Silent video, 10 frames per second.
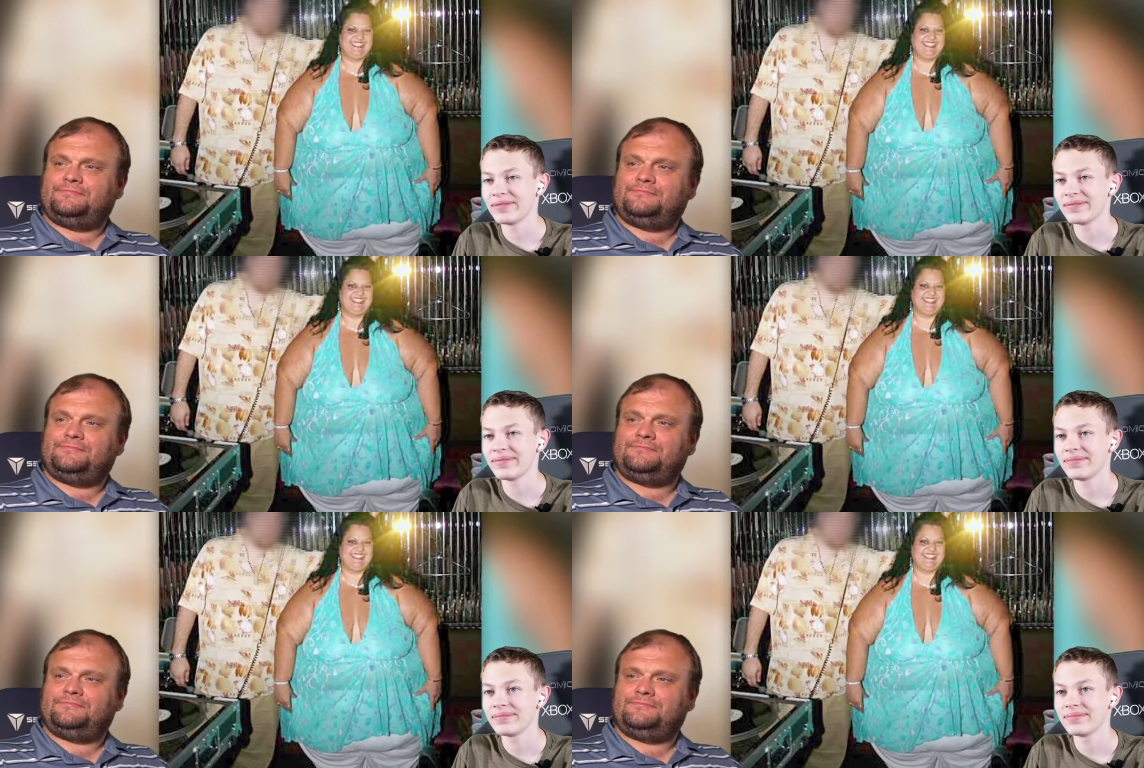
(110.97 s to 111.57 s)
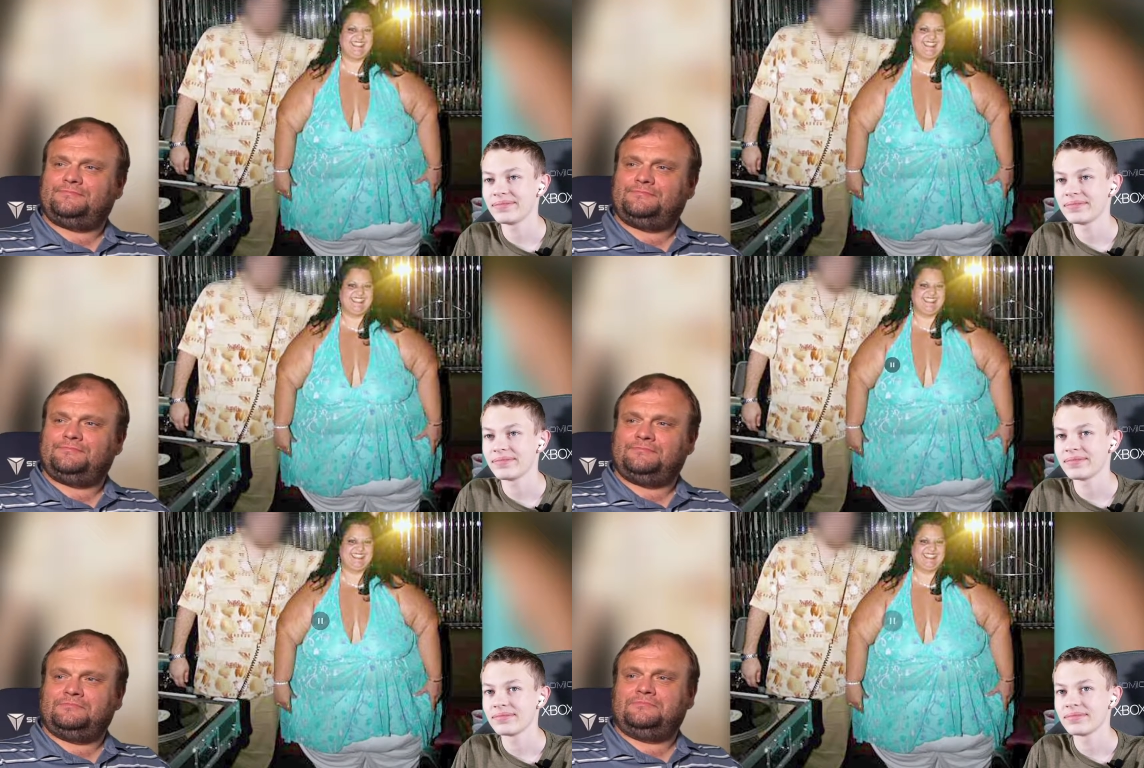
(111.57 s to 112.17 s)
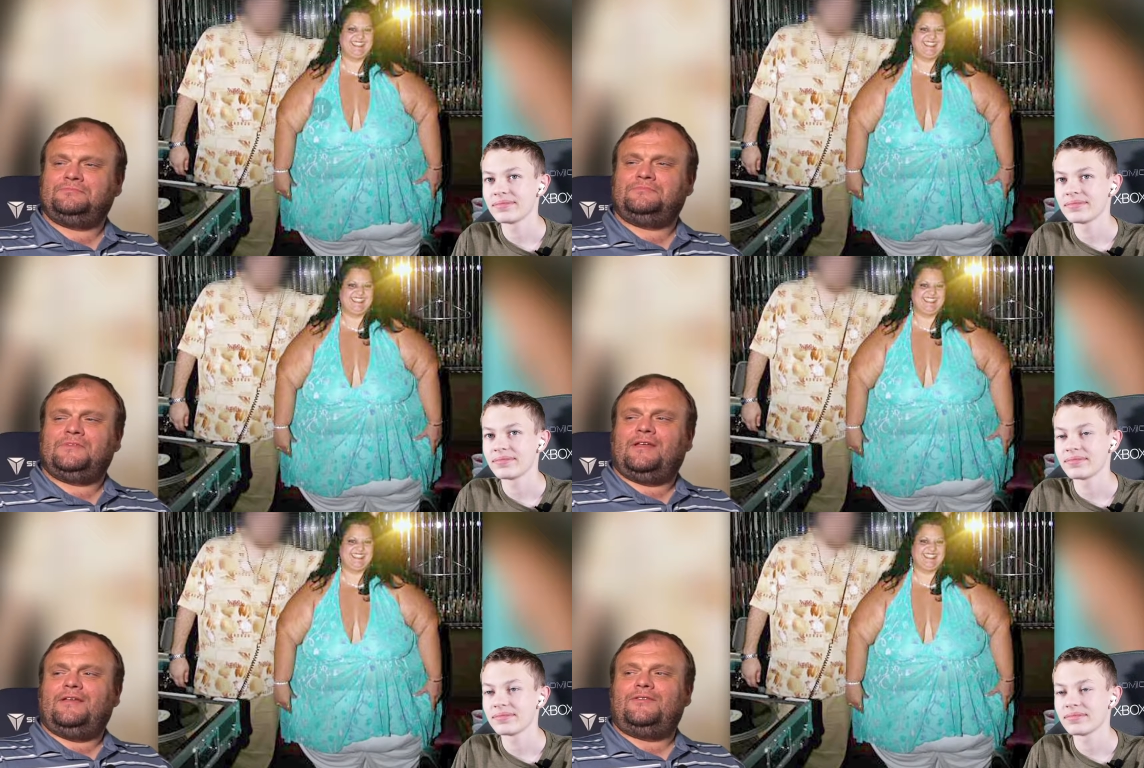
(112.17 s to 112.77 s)
Speaker 1: a big girl, but he.
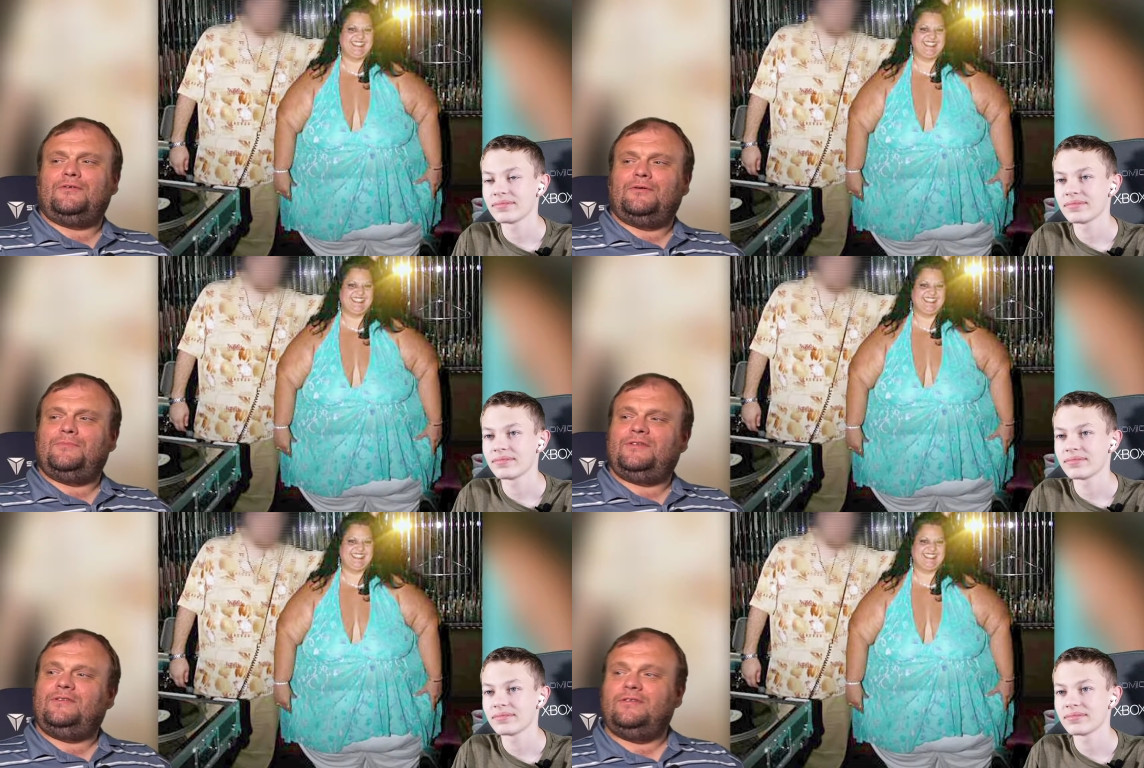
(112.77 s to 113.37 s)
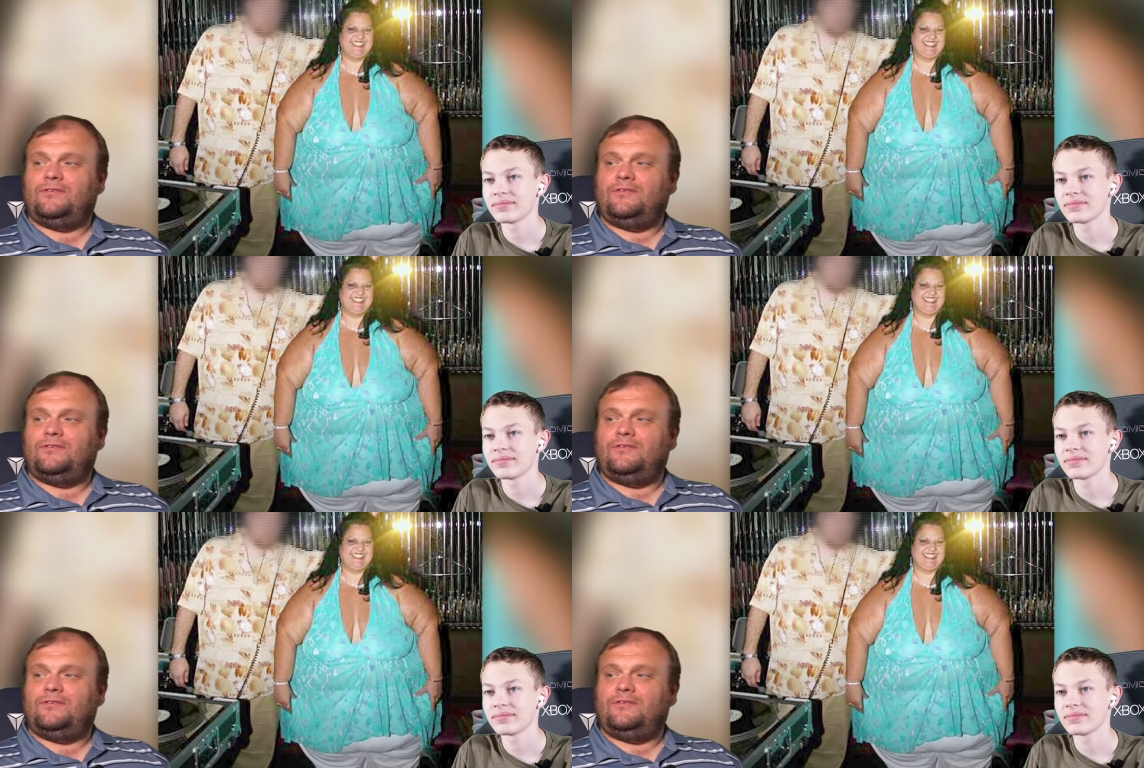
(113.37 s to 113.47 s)
So Mrs.